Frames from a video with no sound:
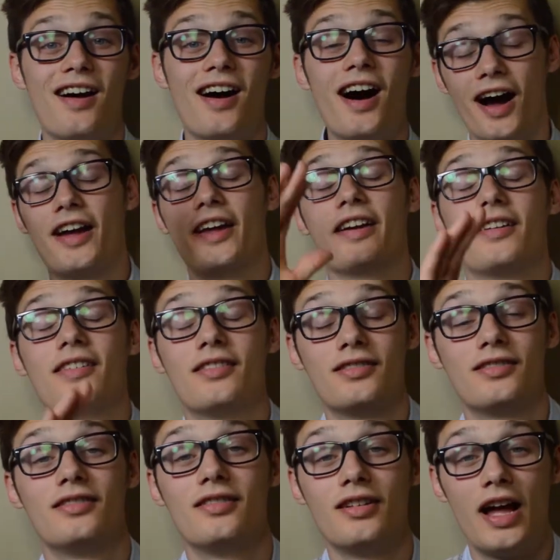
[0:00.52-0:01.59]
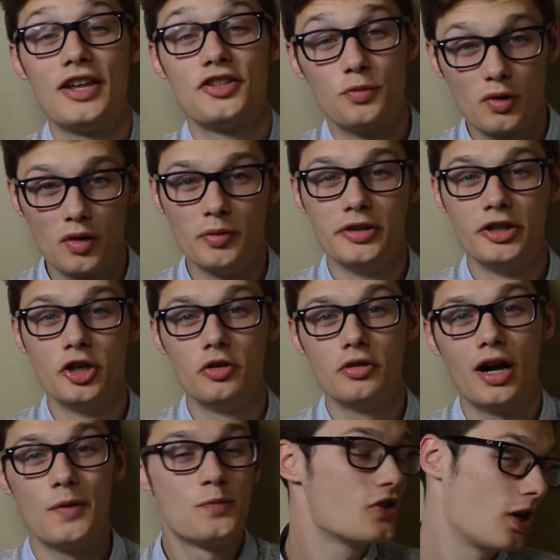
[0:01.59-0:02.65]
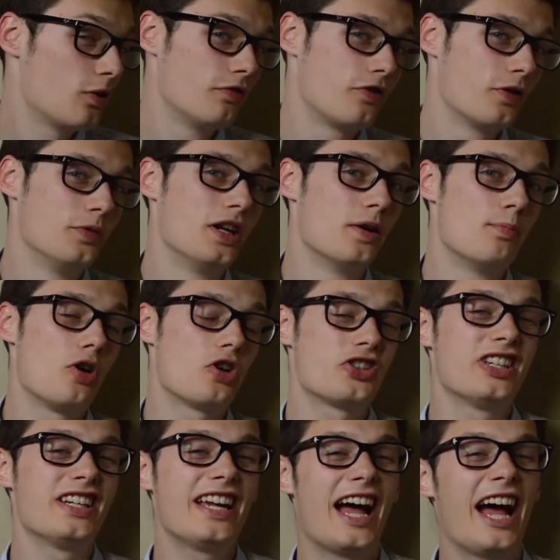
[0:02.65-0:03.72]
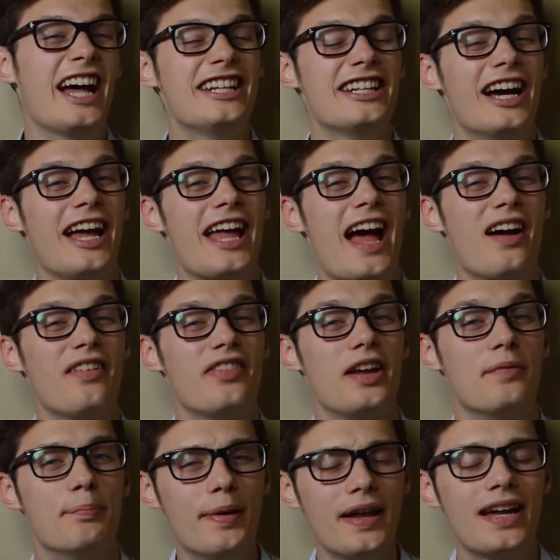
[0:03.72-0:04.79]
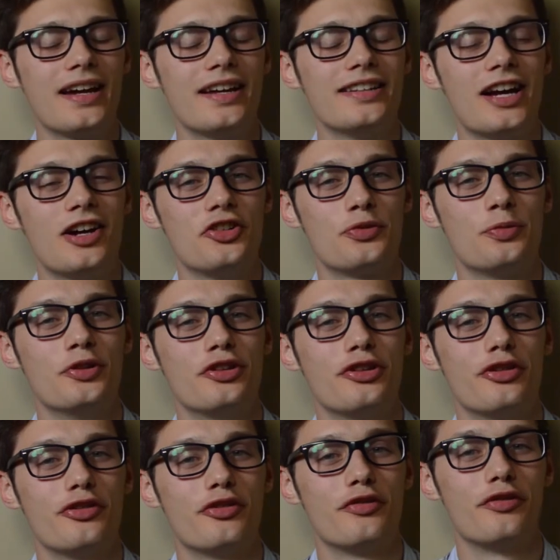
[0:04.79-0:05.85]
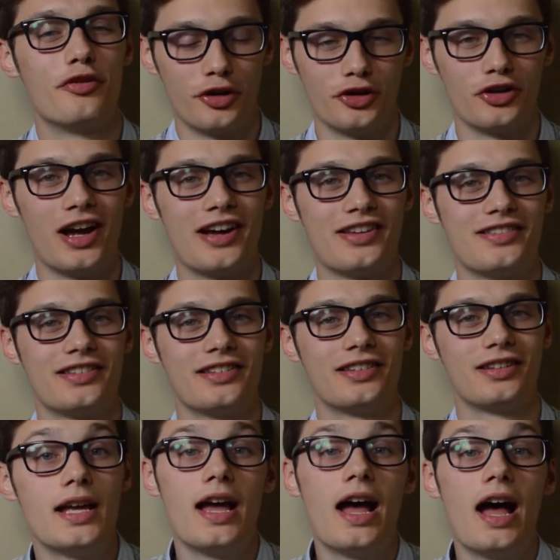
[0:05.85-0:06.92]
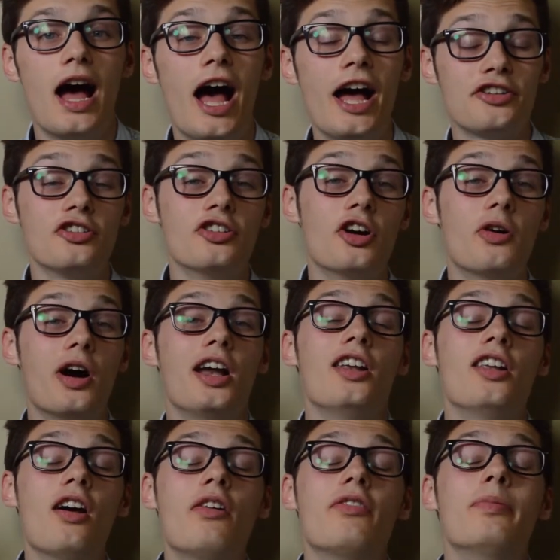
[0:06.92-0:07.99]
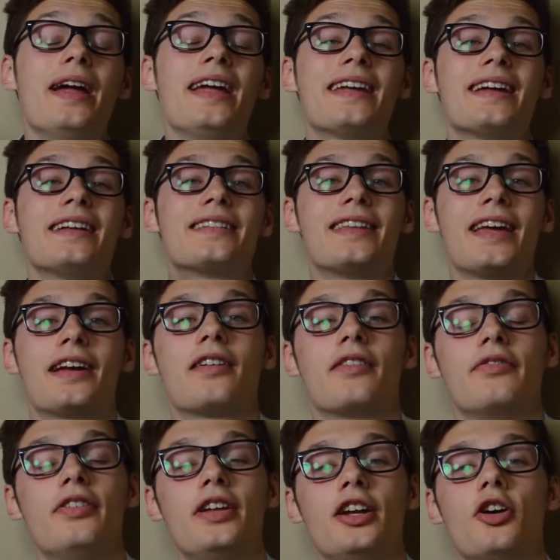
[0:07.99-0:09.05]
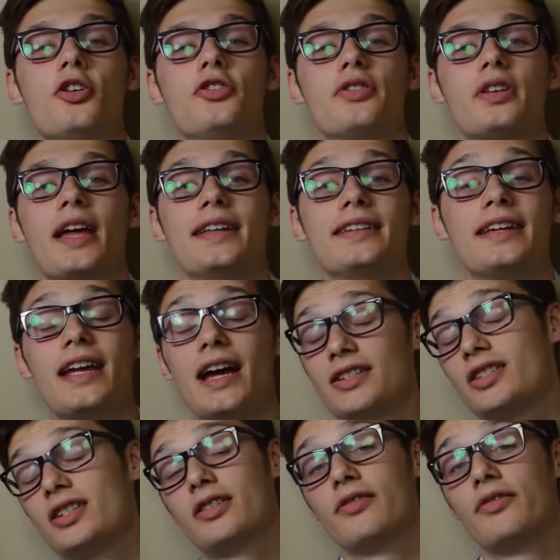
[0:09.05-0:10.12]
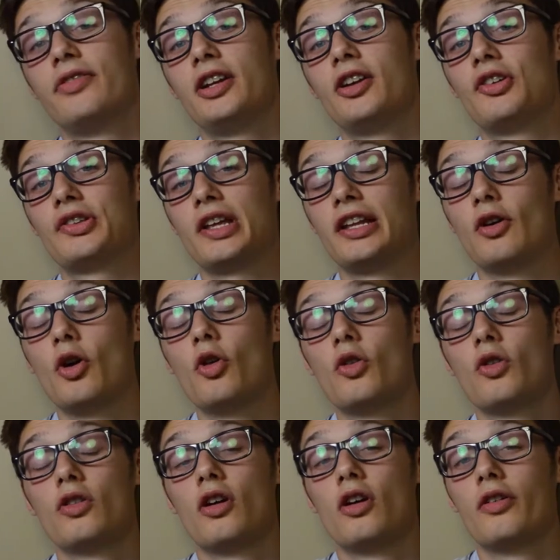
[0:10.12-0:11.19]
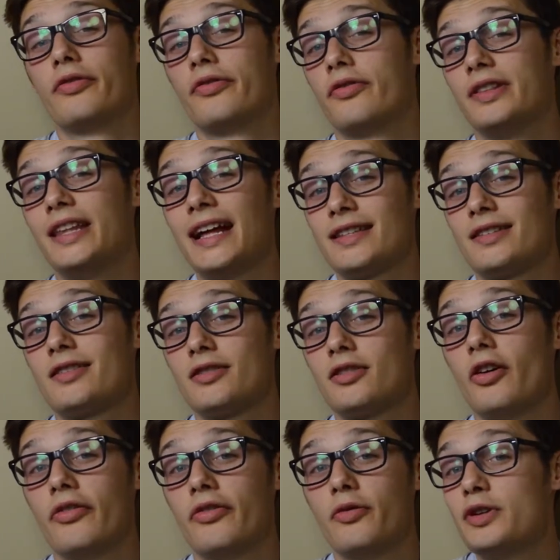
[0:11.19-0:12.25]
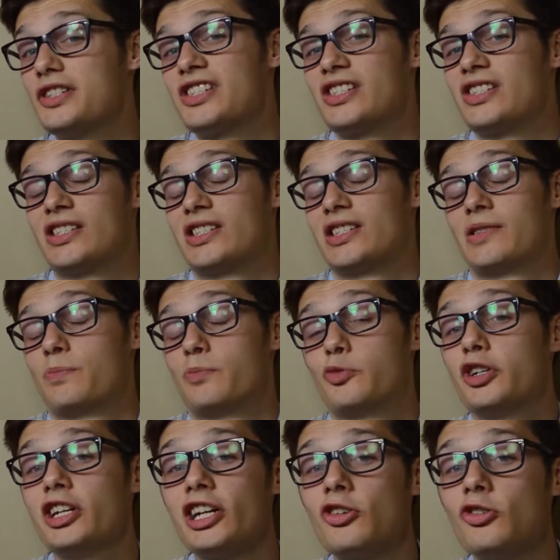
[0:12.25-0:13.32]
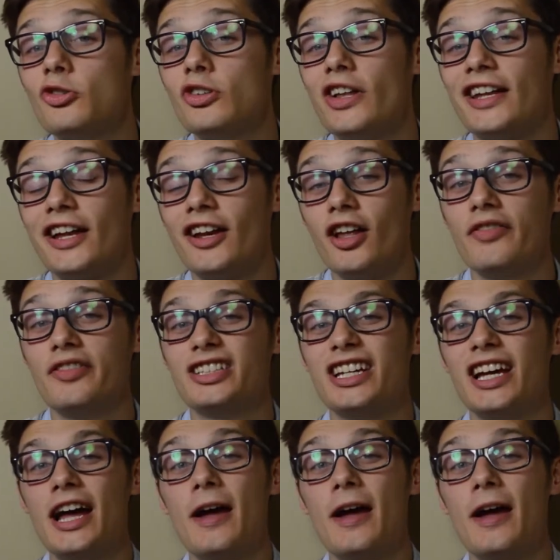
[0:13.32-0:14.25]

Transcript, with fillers: Hi, as you probably know, I'm Simon from The Unboxing and I have a big announcement for you guys. As you know, I love making tech videos and gadget videos and all of that stuff, which is pretty cool and I love it,